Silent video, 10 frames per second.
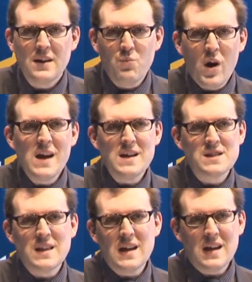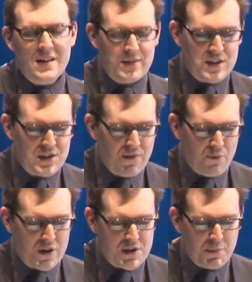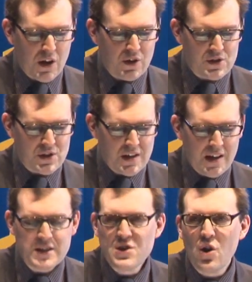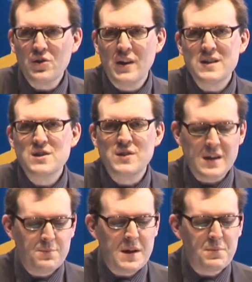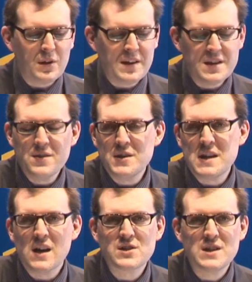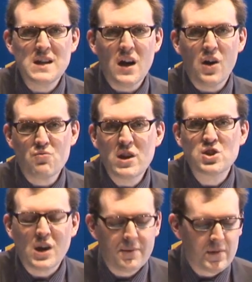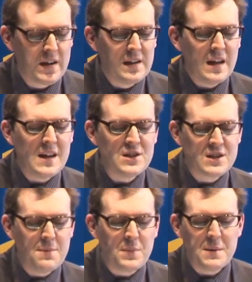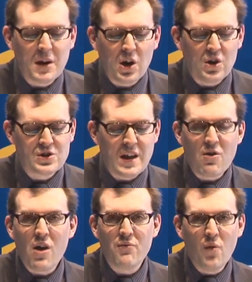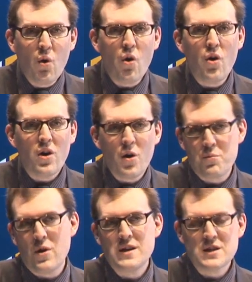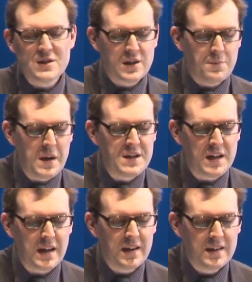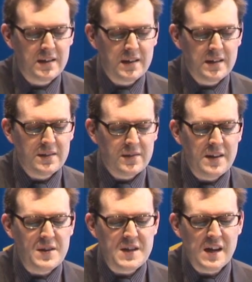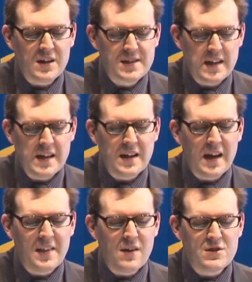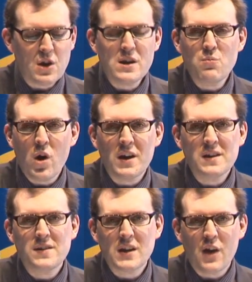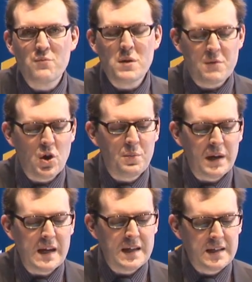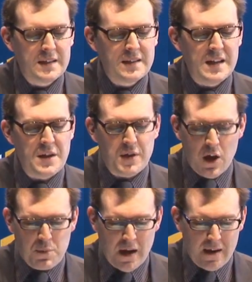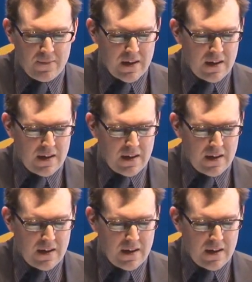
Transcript: And why is there this difference? Because it's not that the people in the DRC are richer. And it's simply because there are four operators competing in the DRC, and there is only one, the government monopoly, in Ethiopia.